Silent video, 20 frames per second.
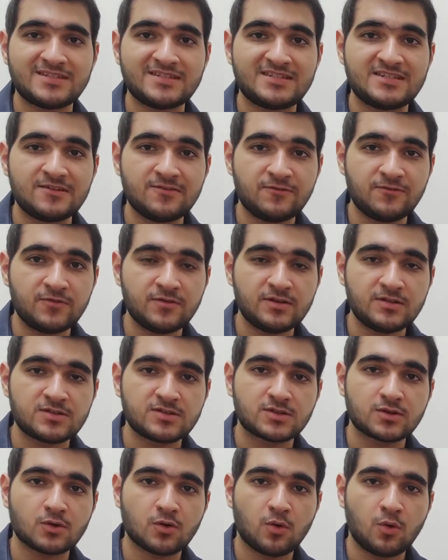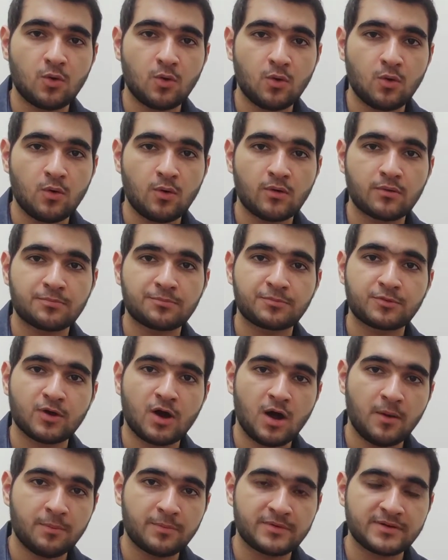different core
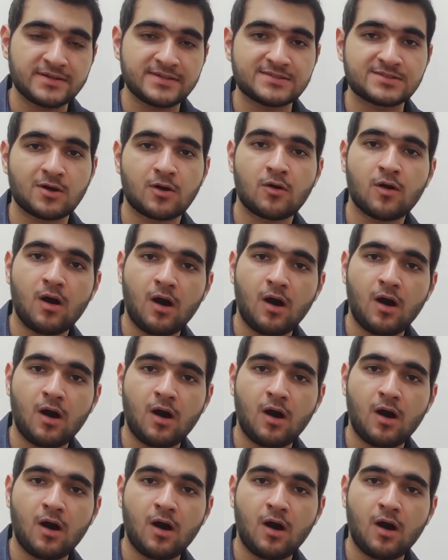properties are